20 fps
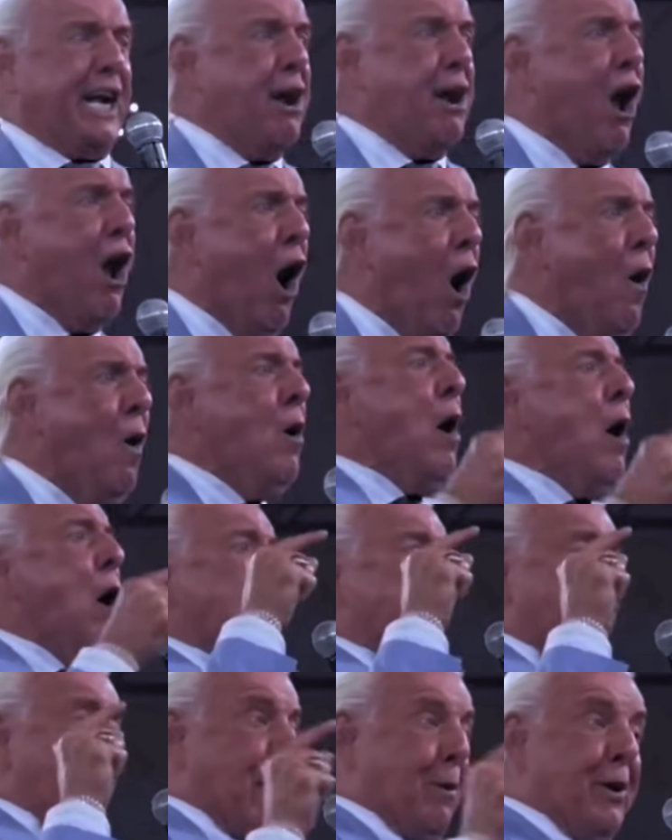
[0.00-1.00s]
know
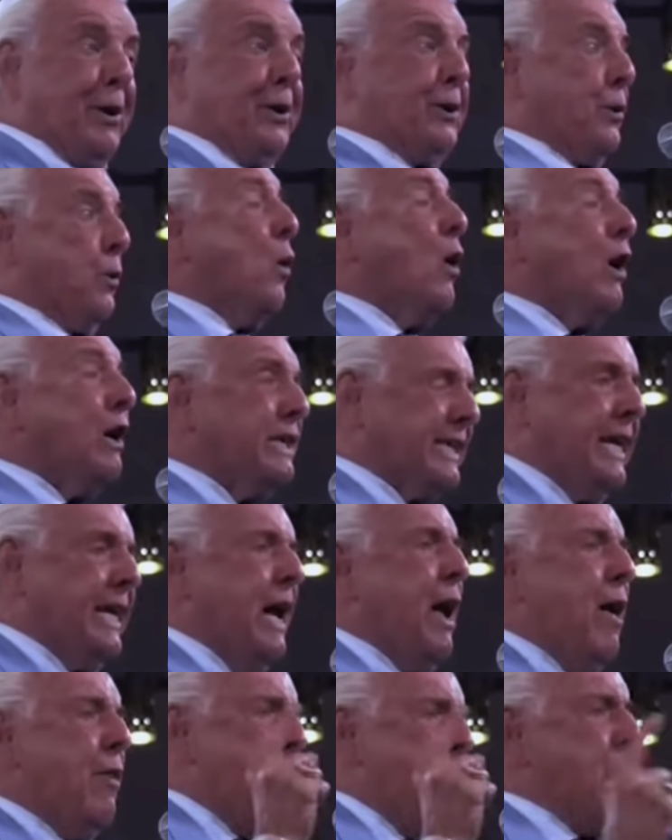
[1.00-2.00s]
that I went to work.
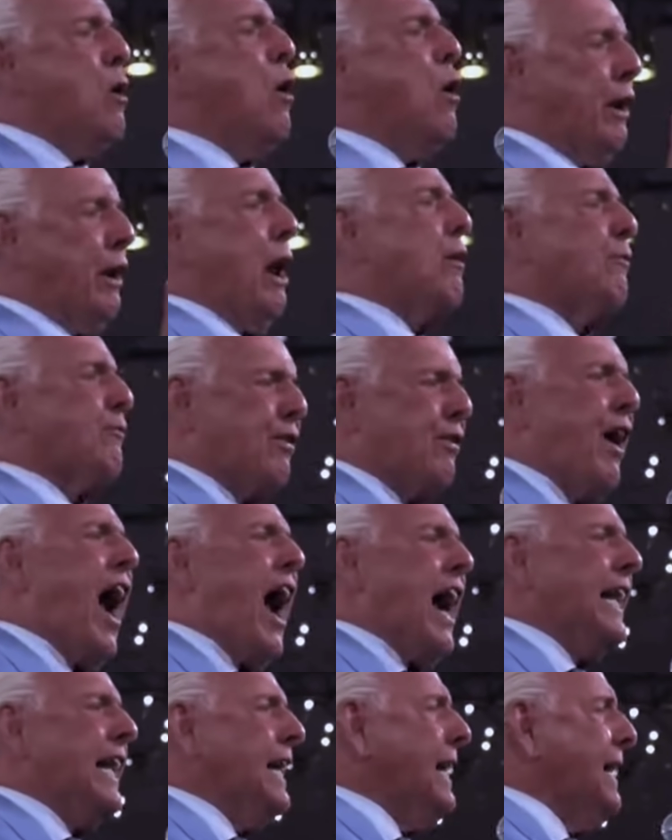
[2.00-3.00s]
They know that on
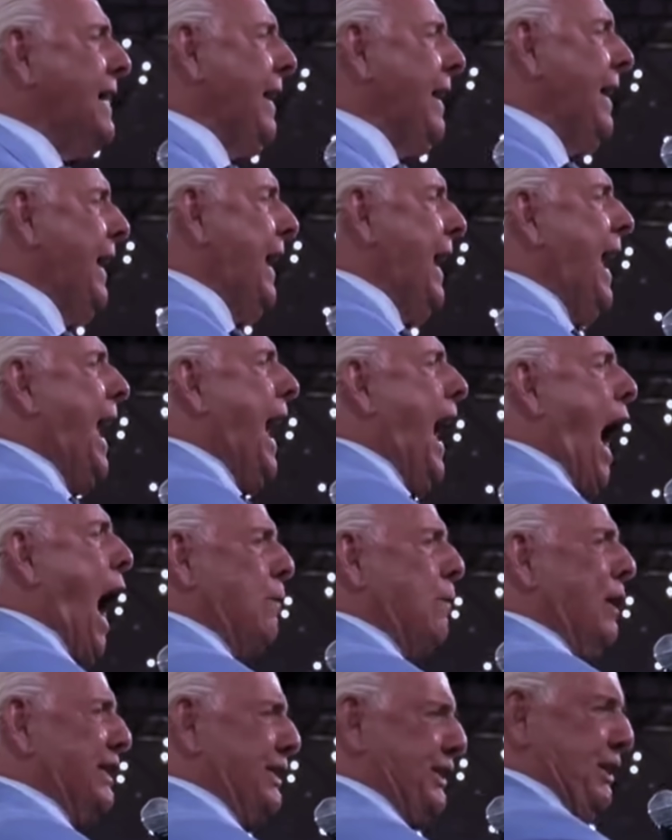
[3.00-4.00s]
Friday I
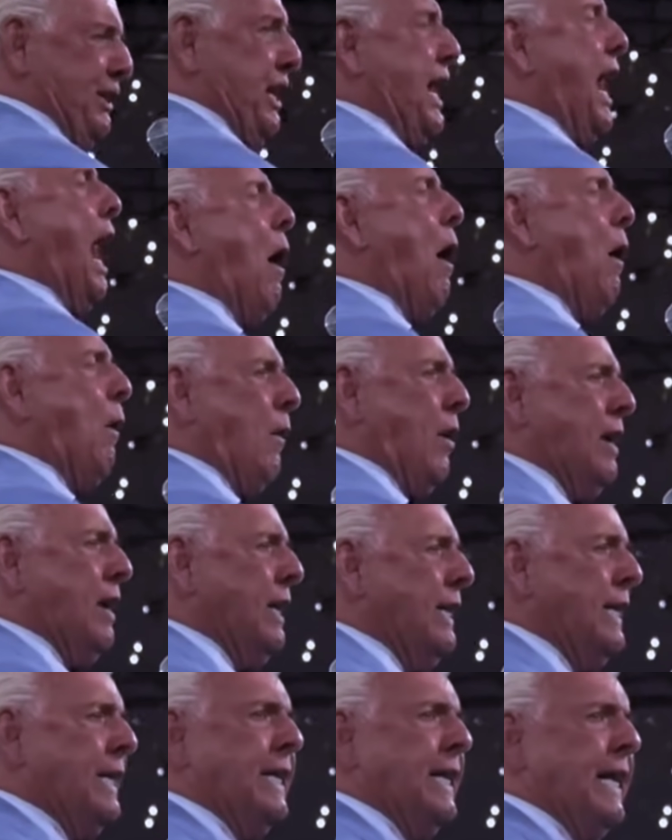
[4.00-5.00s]
wrestled an hour
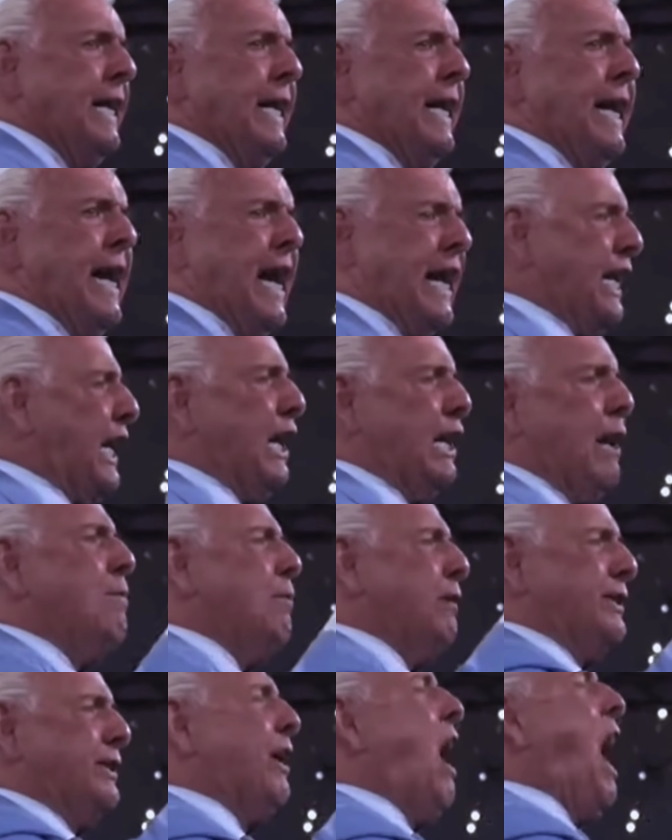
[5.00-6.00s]
in
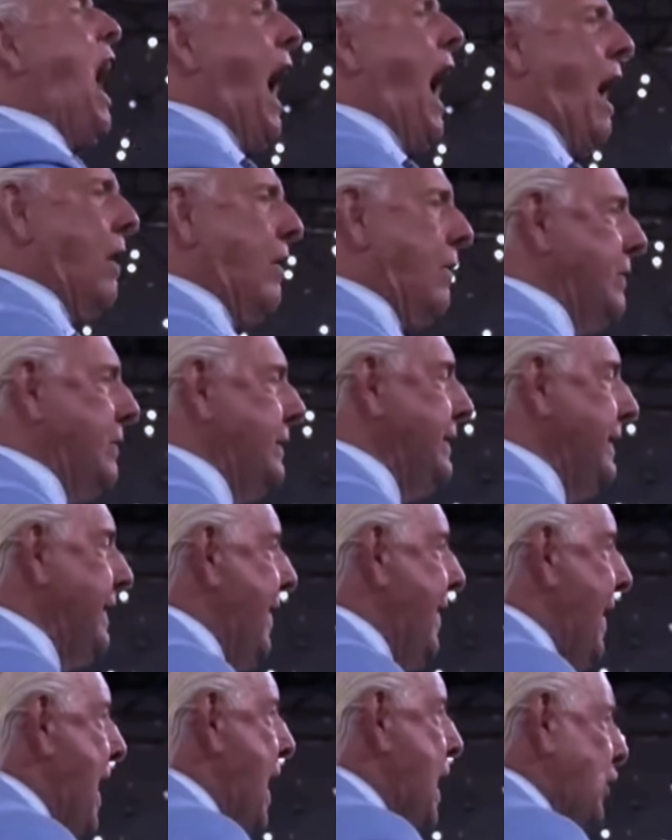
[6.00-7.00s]
Columbus, Ohio.
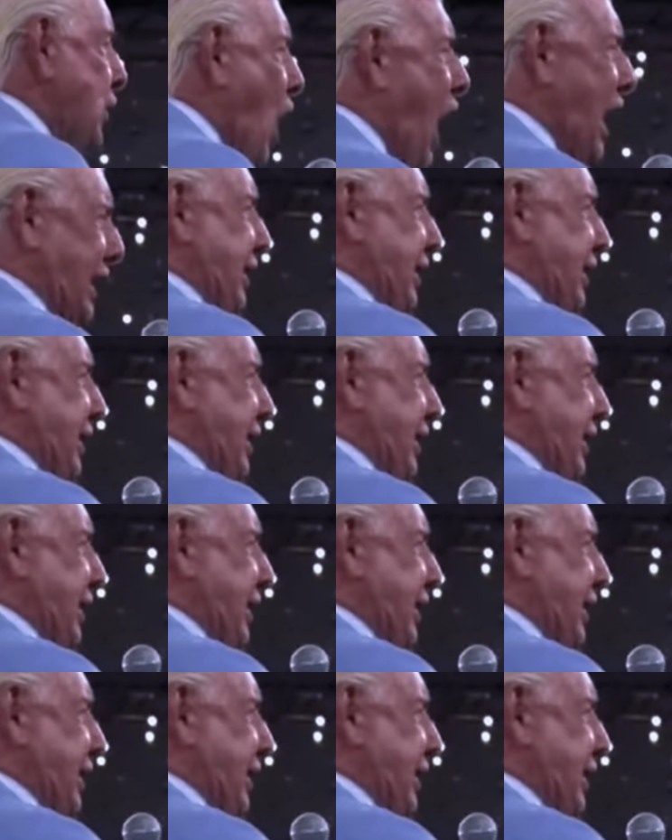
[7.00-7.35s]
Caught the